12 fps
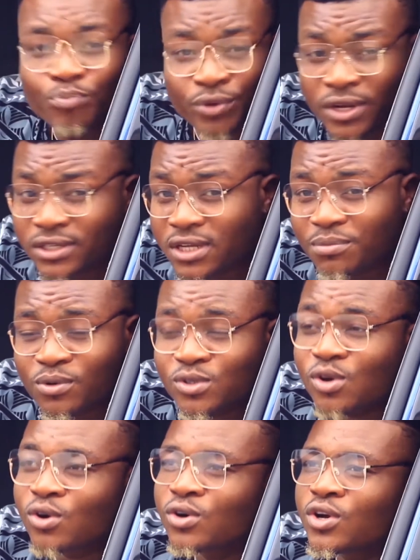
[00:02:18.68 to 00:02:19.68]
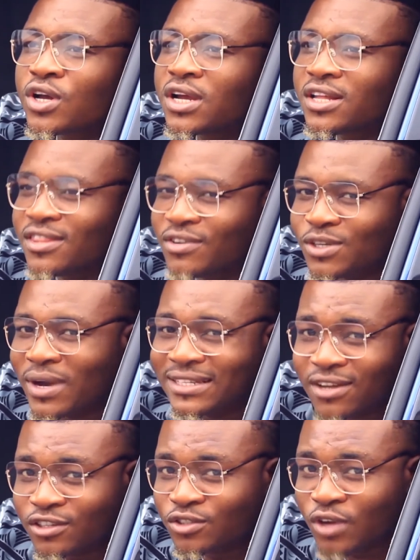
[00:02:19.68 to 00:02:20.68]
unpredictable. So the reason why
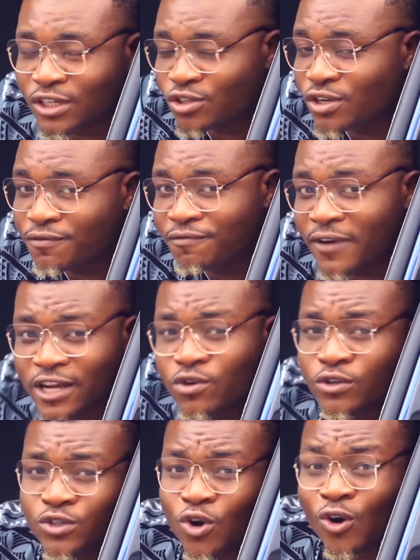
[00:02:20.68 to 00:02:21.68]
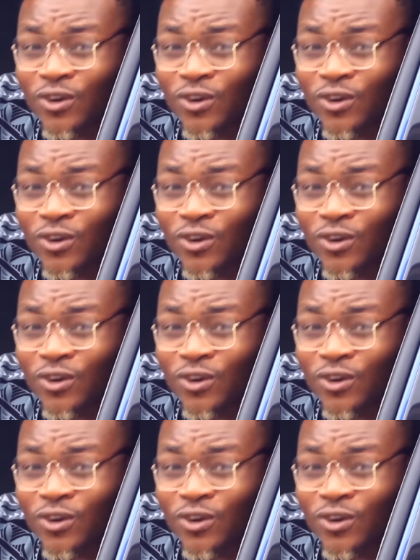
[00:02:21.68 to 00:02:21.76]
it's actually very good to